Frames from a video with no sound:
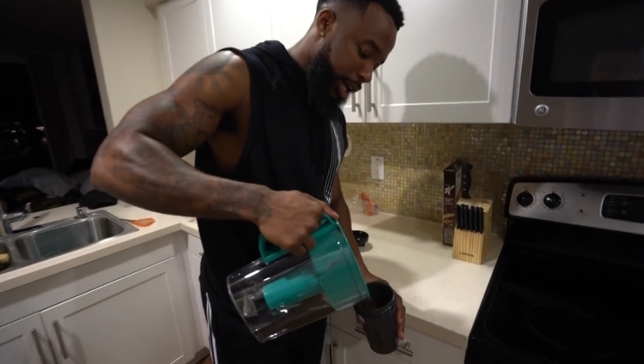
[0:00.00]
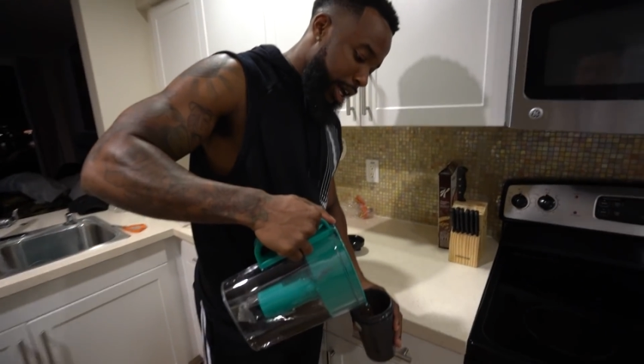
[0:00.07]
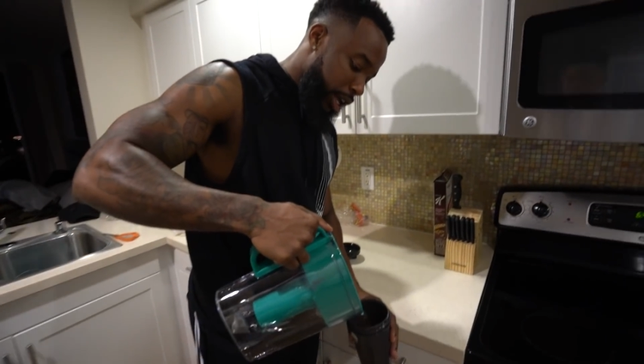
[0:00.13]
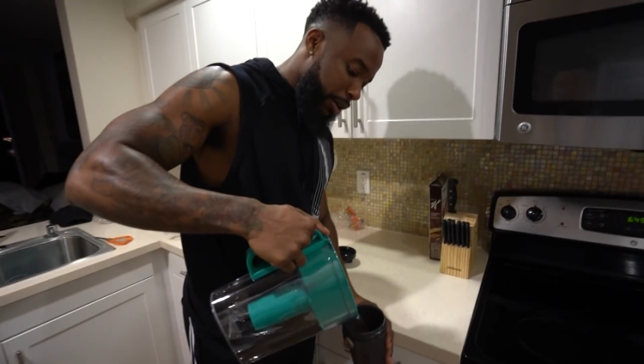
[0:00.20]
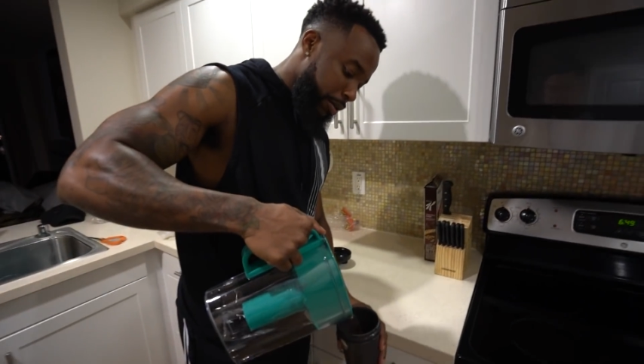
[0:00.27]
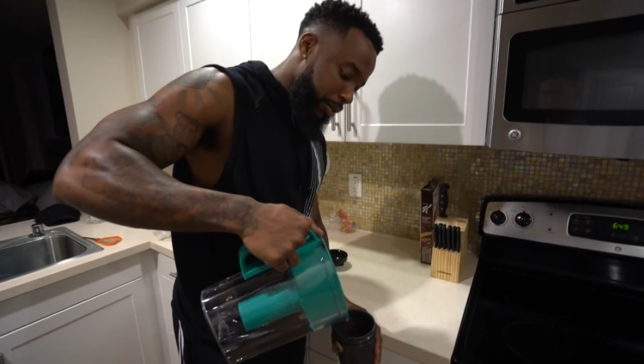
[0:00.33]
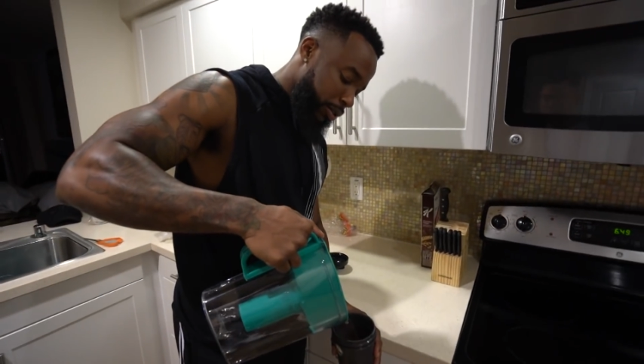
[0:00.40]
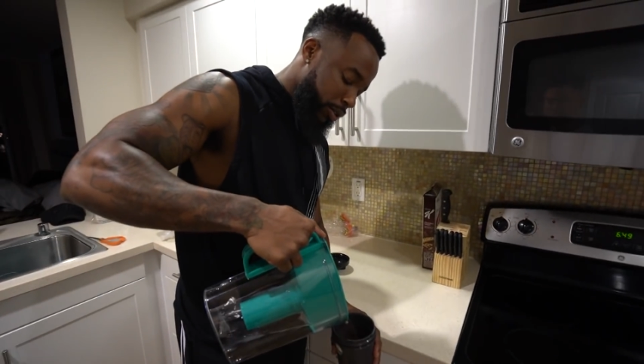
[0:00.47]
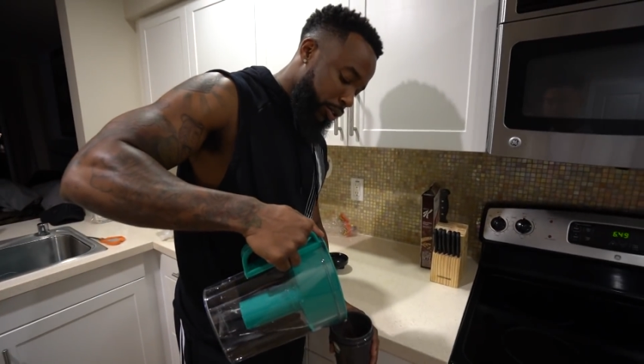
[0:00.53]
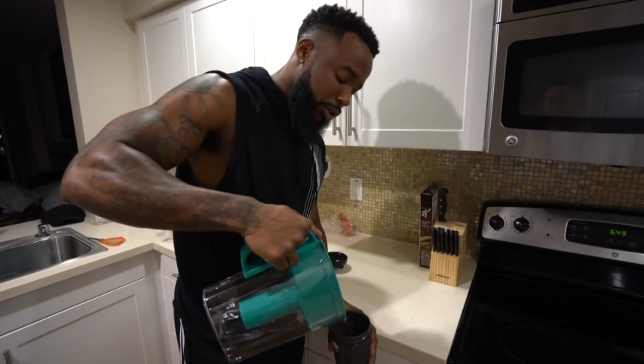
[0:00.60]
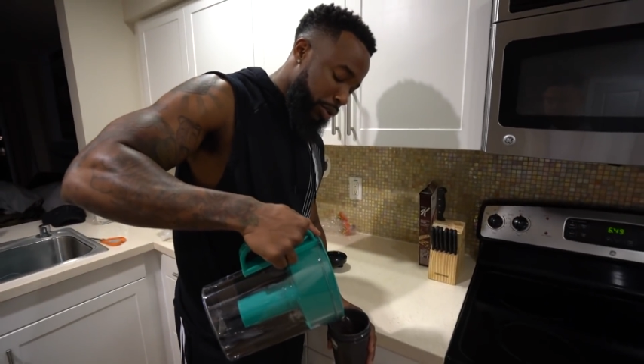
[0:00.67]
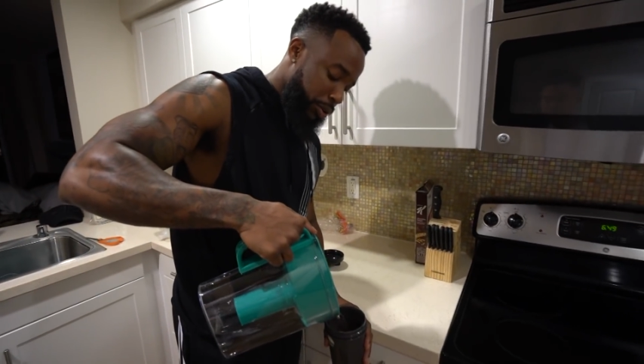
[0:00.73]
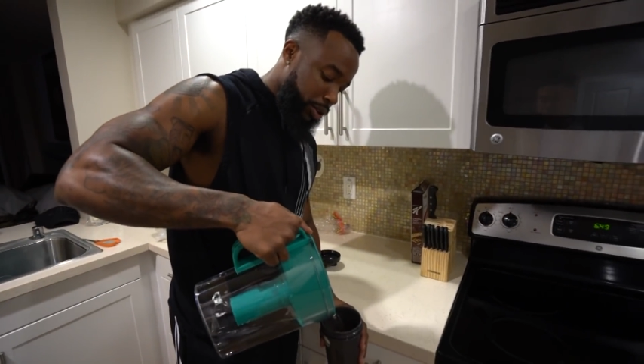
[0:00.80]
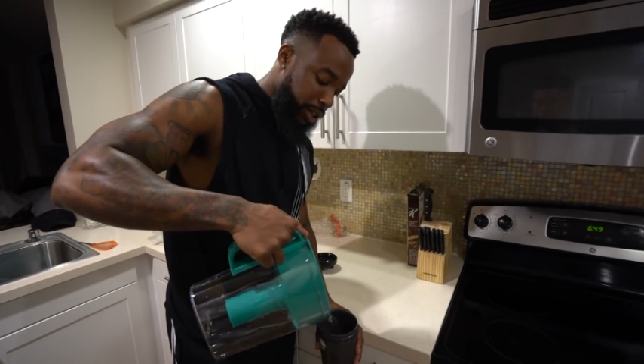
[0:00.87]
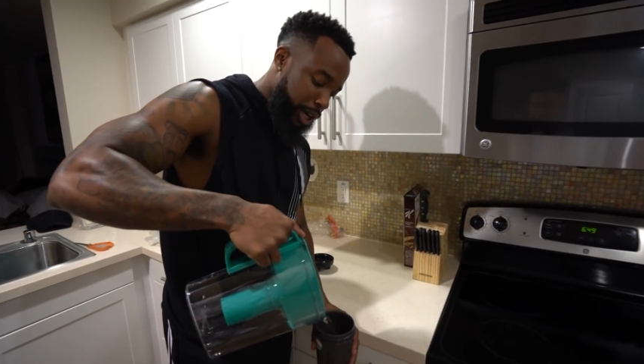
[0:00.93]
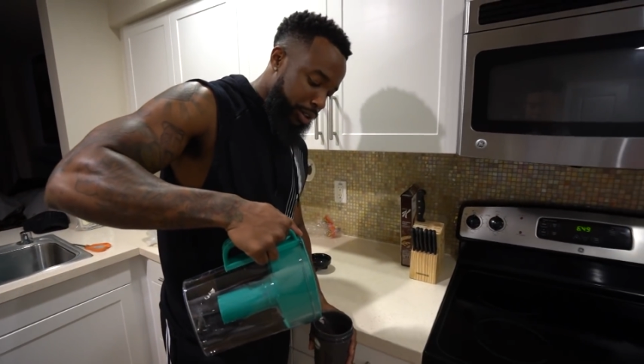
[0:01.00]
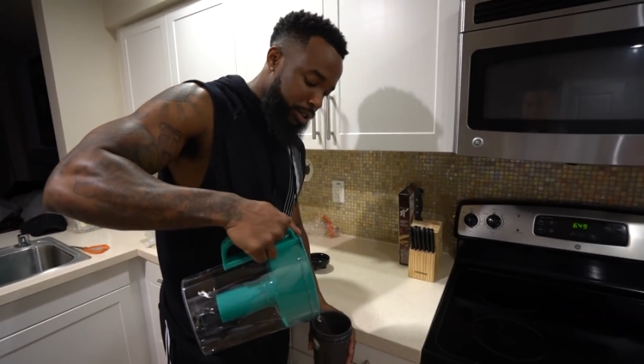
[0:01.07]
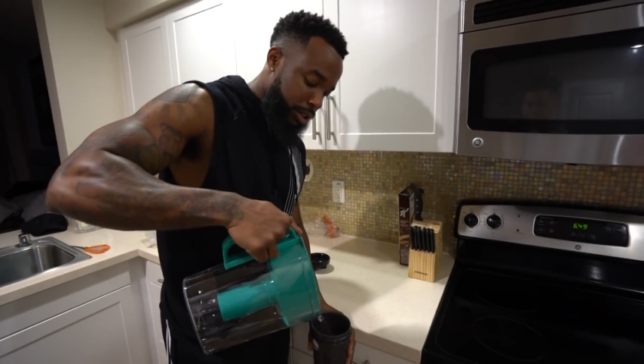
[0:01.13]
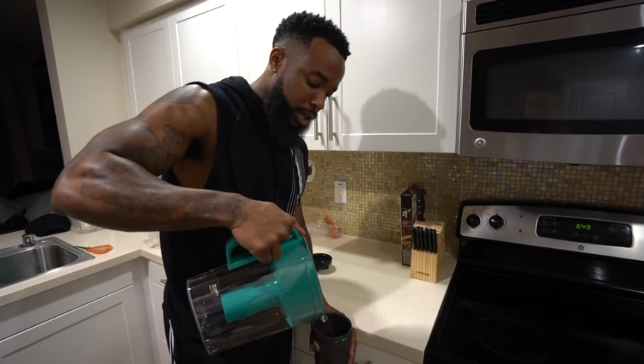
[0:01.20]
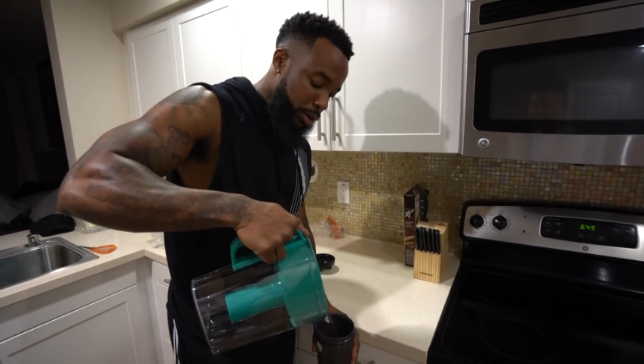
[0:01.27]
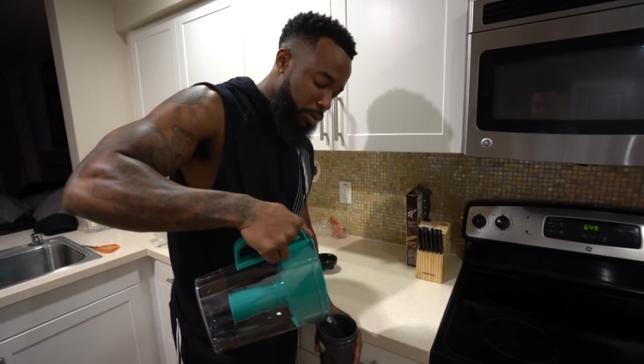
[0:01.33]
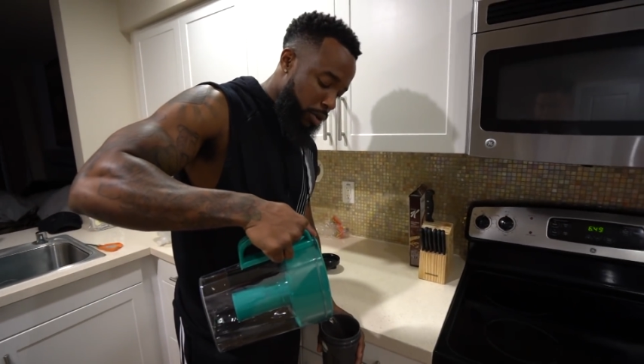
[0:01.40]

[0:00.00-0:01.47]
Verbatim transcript: ate two slices of that